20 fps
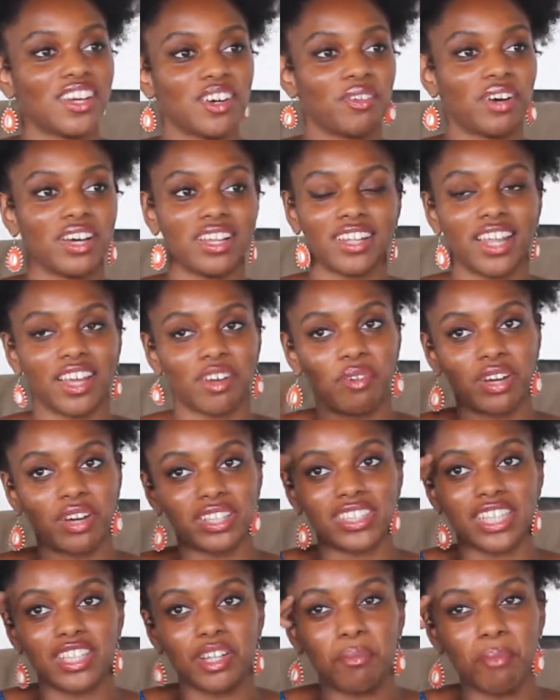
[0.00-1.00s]

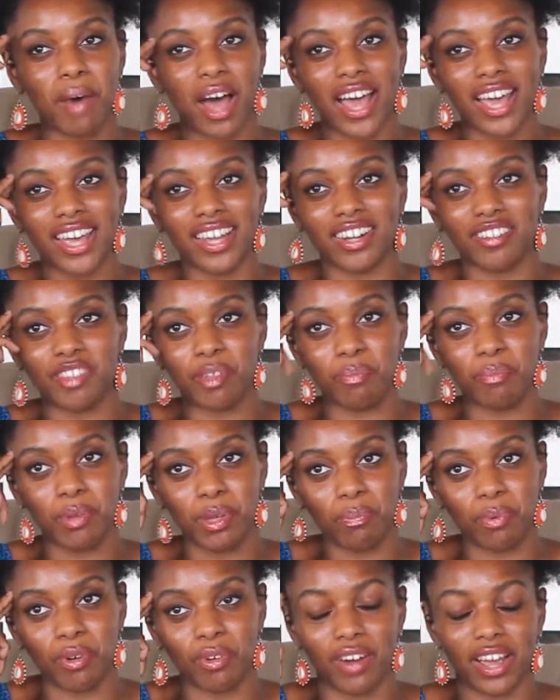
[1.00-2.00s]
what's in the mind of the
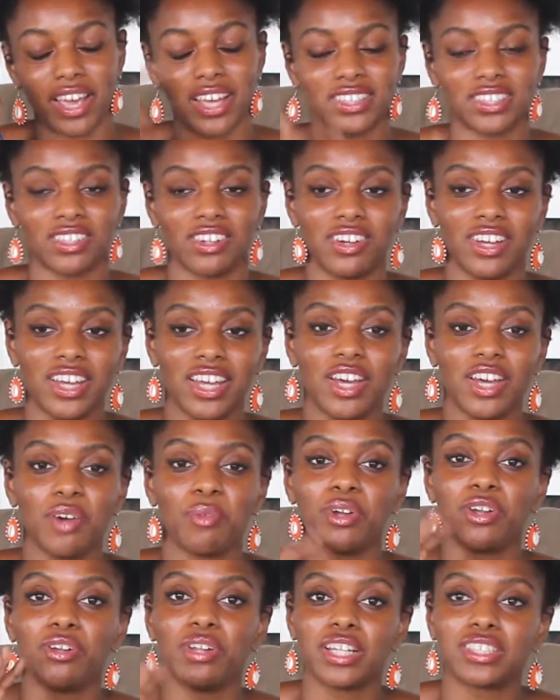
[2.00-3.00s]
people, right? So
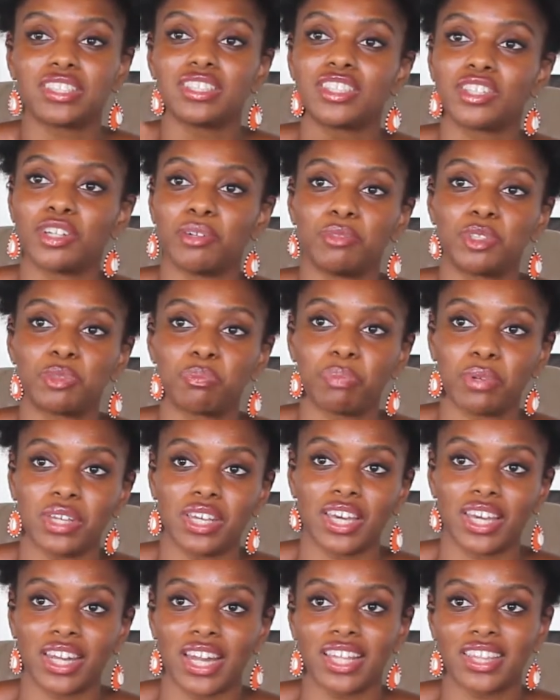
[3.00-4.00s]
when you listen to him
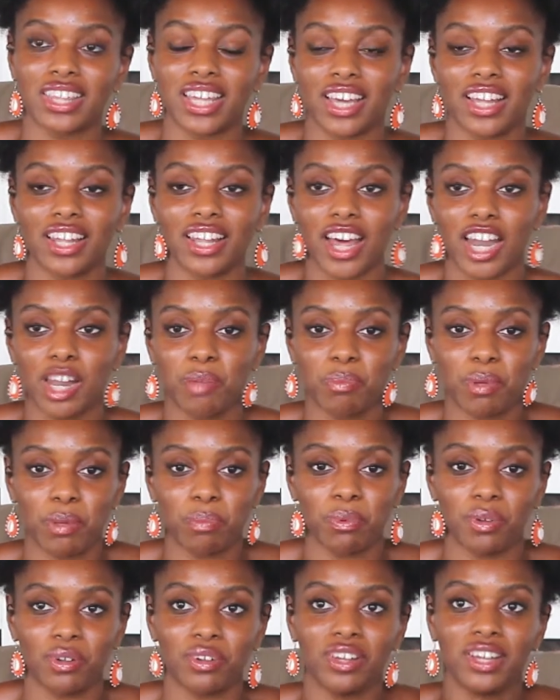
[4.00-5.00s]
speak, and I think a lot of
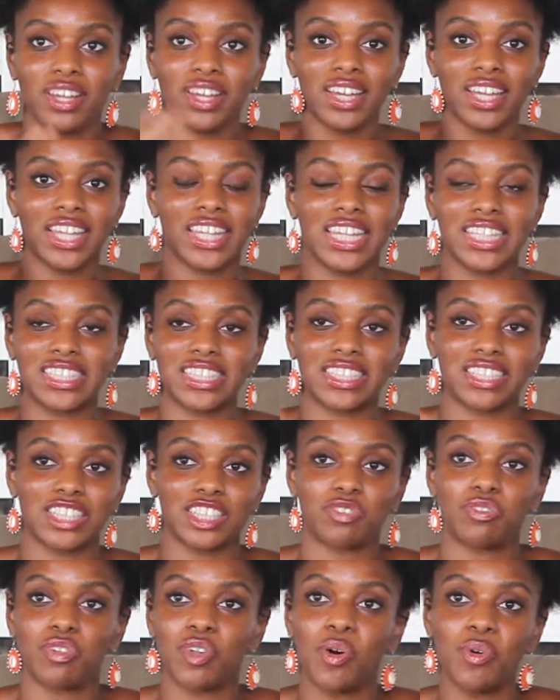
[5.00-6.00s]
people, this is
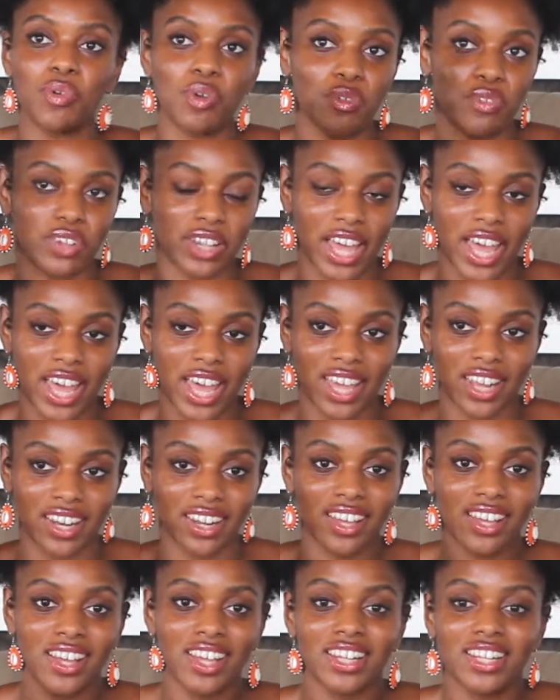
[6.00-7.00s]
just flown over the
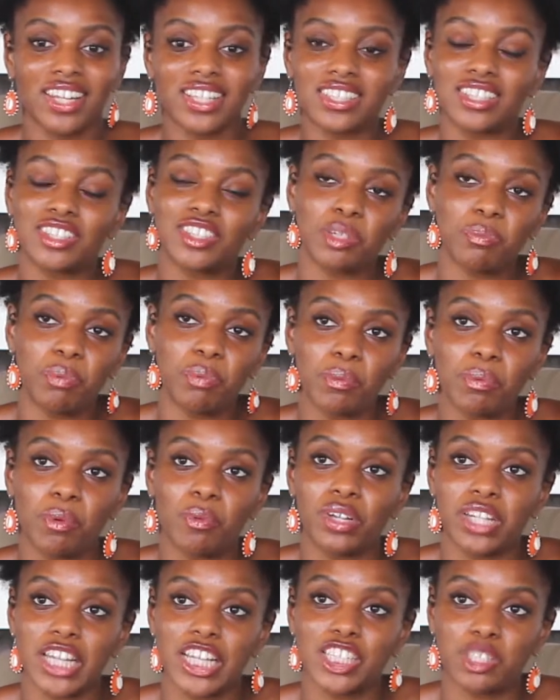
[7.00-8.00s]
head. Listen to people
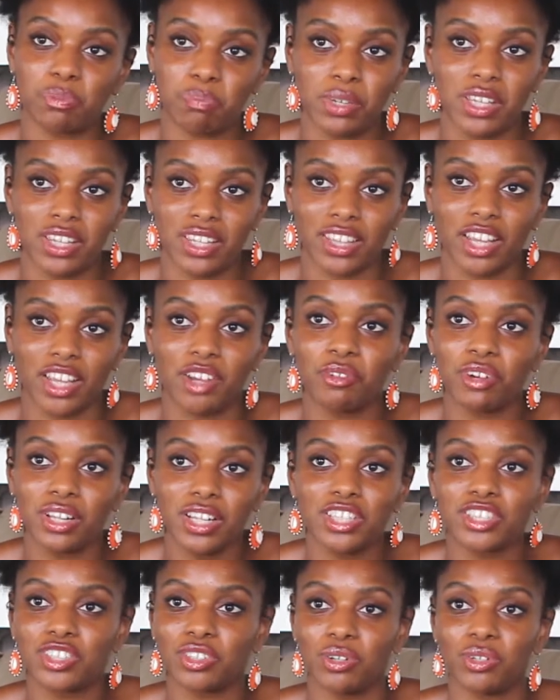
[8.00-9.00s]
when they speak. They
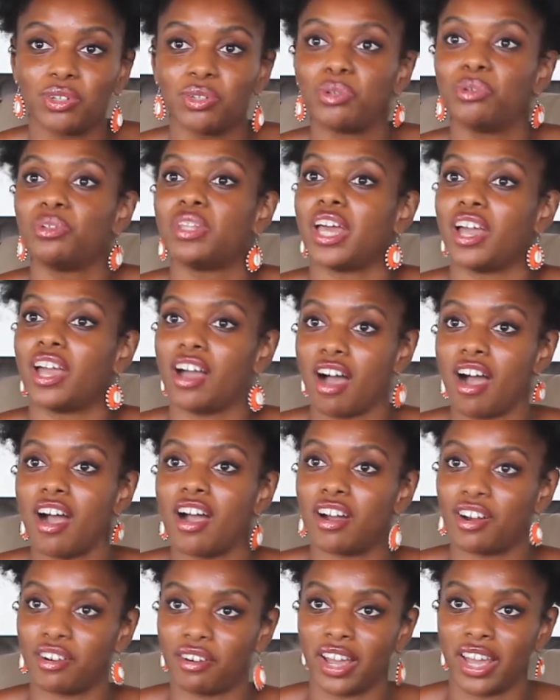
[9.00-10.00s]
really show you who they
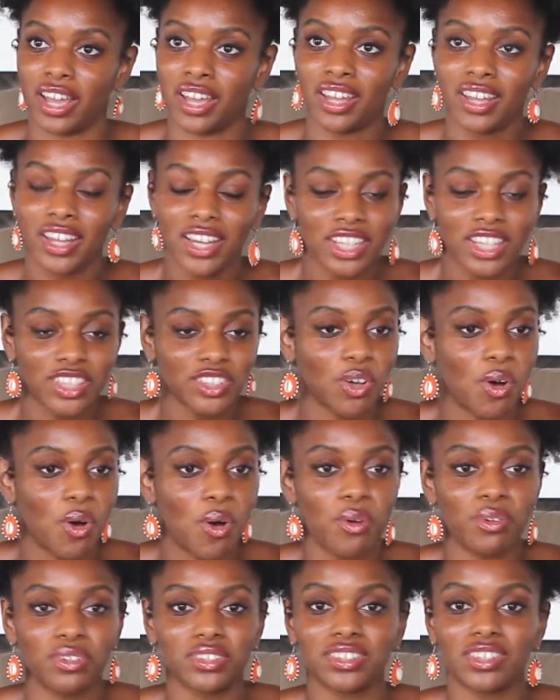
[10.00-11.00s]
are, right?
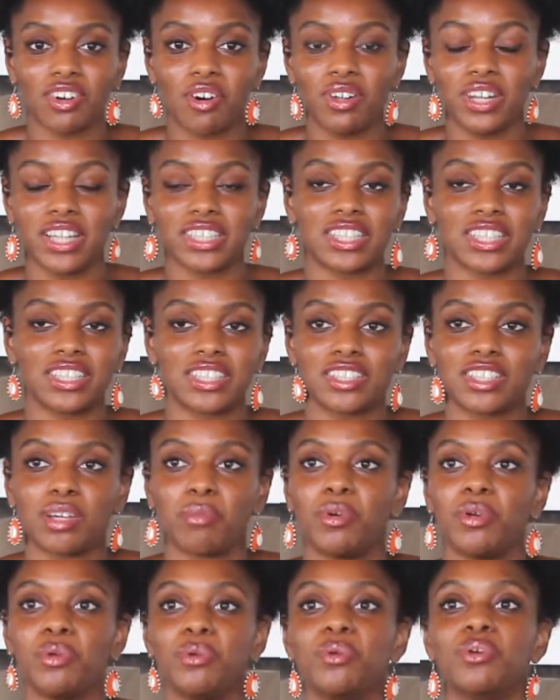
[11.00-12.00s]
Don't listen to
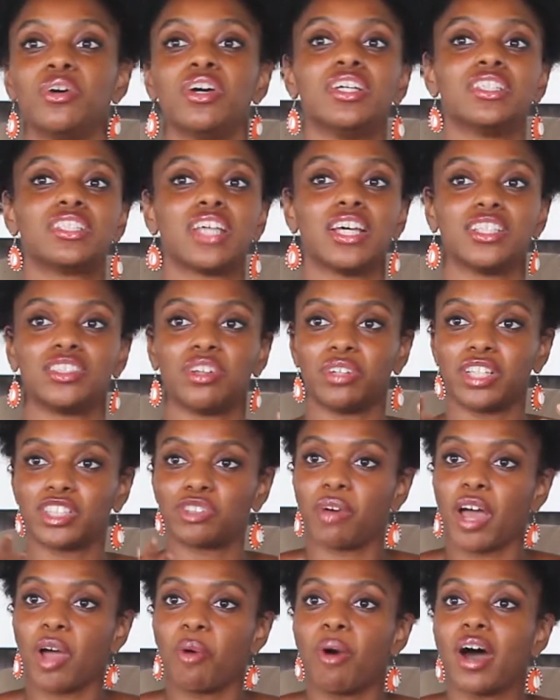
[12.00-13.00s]
someone who says, oh, this
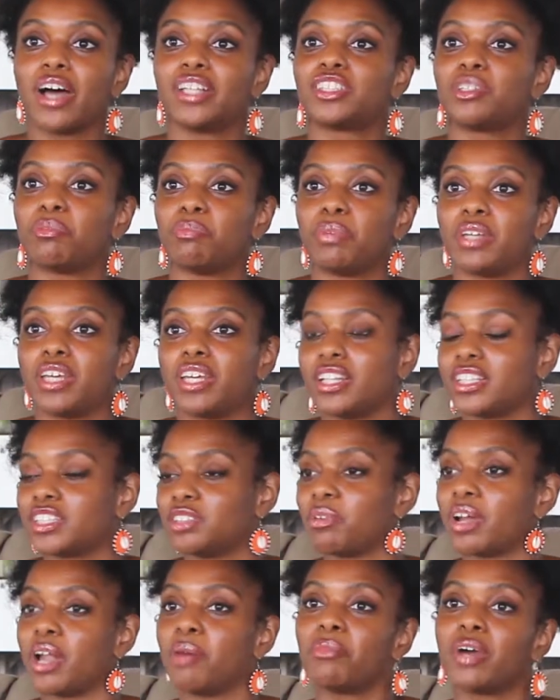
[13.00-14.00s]
is what I want to be, this
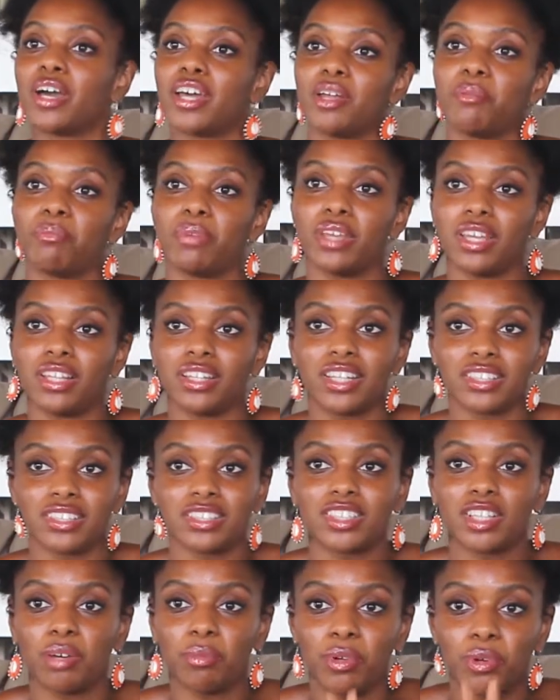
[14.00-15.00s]
is what I'm gonna be.
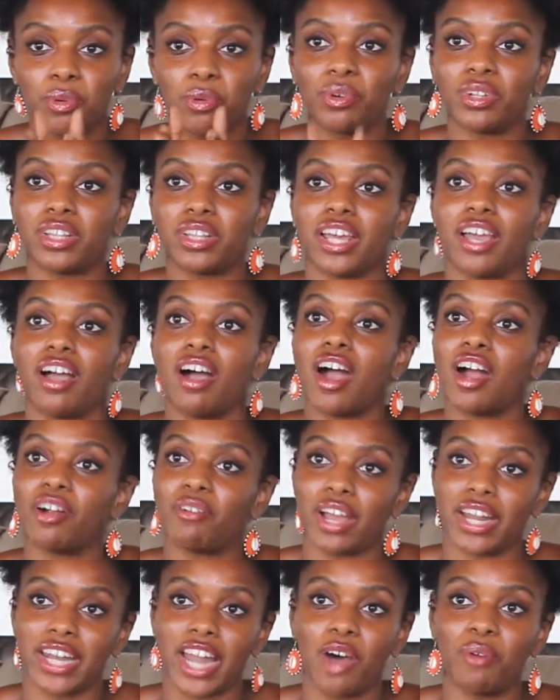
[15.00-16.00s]
Listen to someone who they are
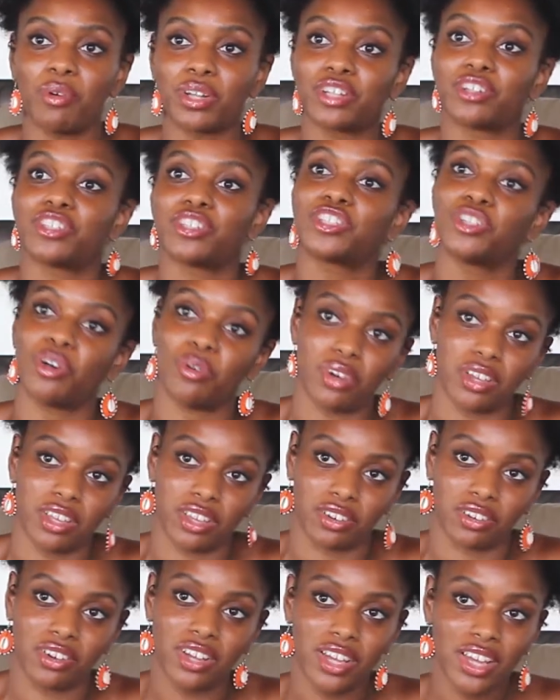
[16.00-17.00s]
right now, what they're
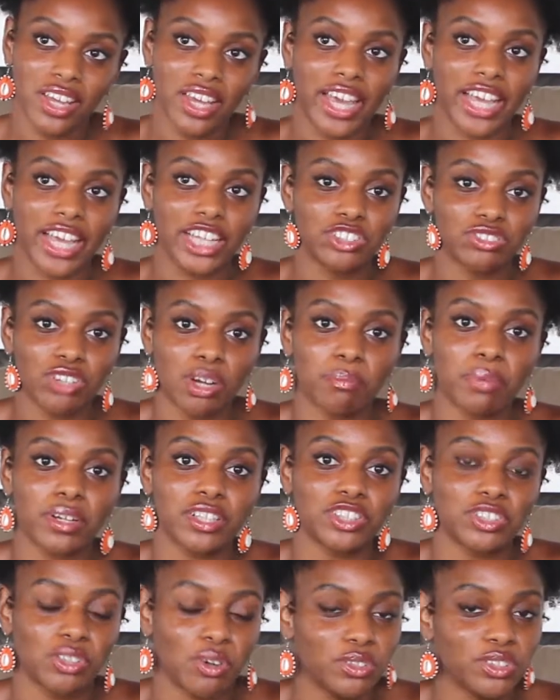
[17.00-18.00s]
showing you. And Trump
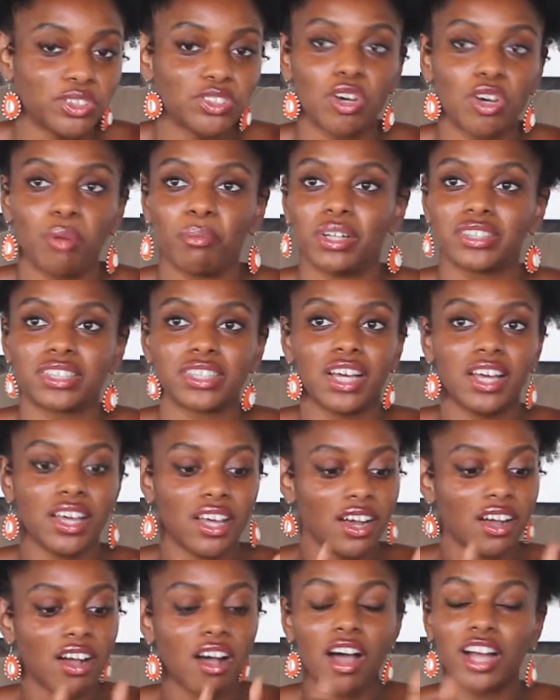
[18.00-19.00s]
has shown so much
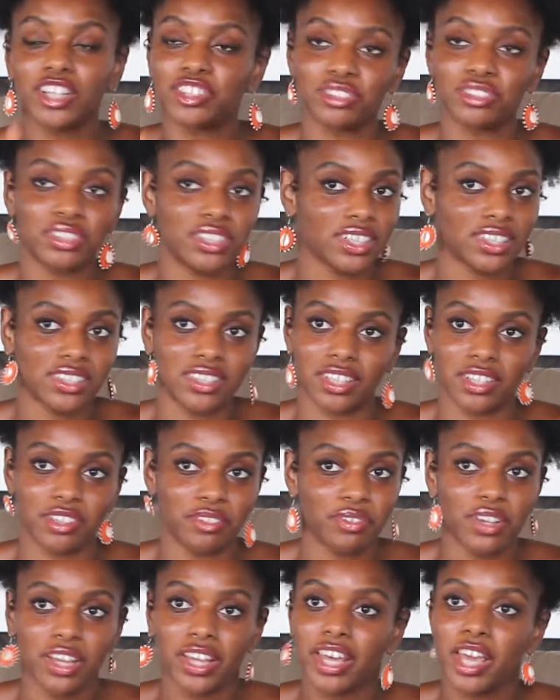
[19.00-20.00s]

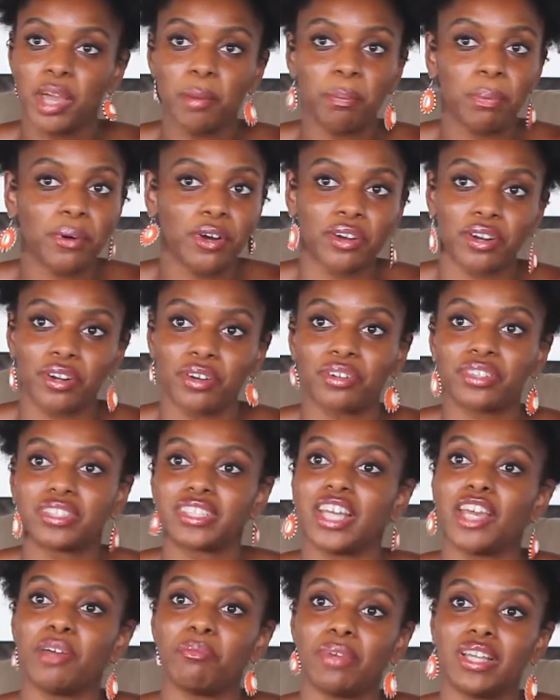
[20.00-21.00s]
contradictive, hypocritical
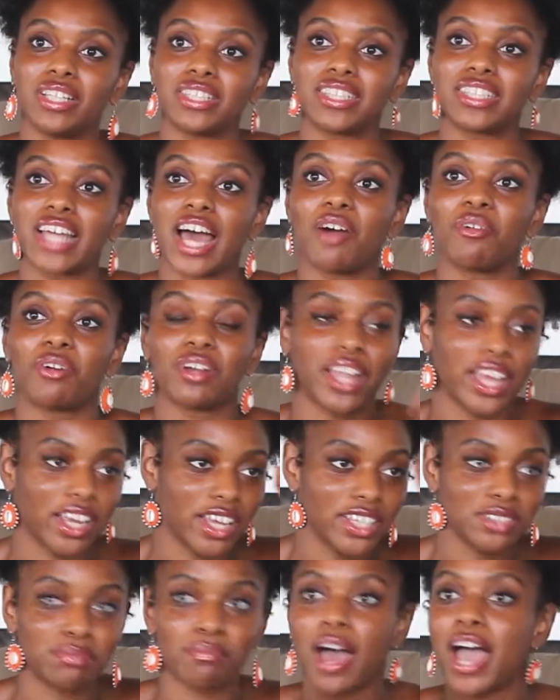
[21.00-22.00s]
statements that were like,
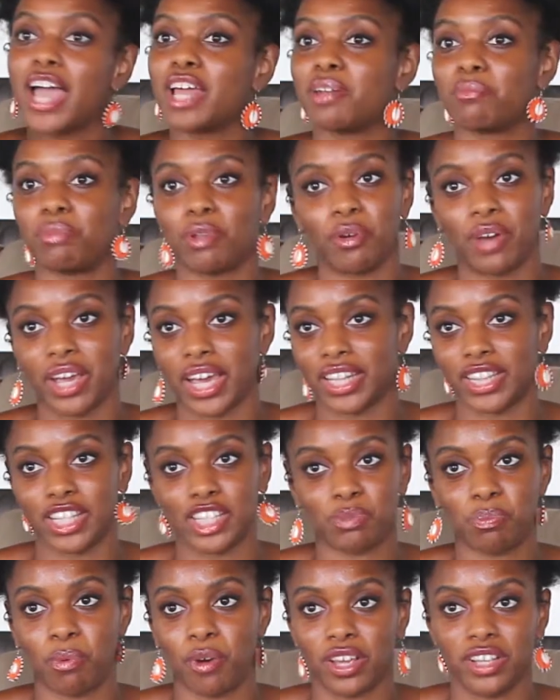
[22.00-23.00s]
it's mind-blowing at
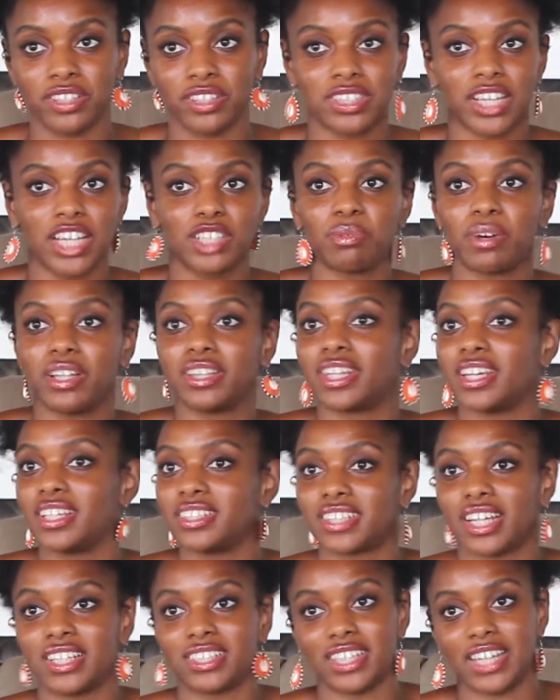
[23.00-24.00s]
this point. He says one
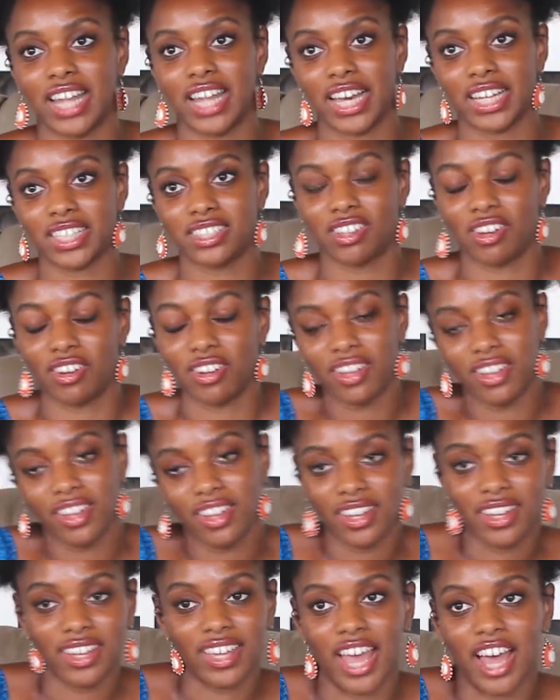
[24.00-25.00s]
thing, says the next, so
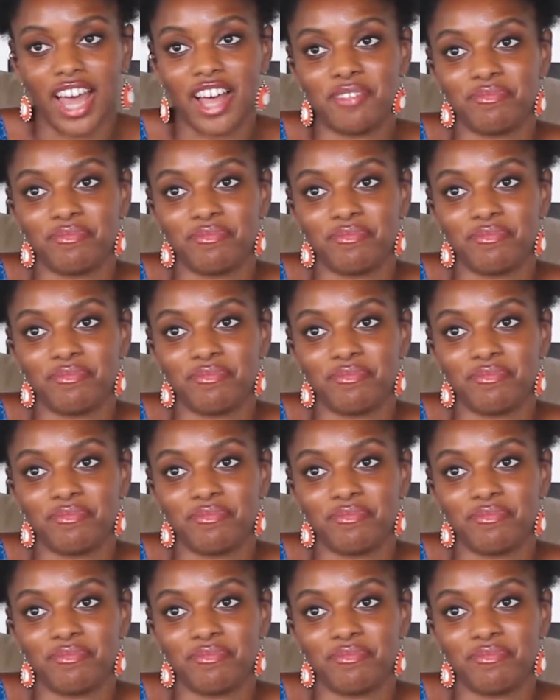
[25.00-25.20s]
yeah.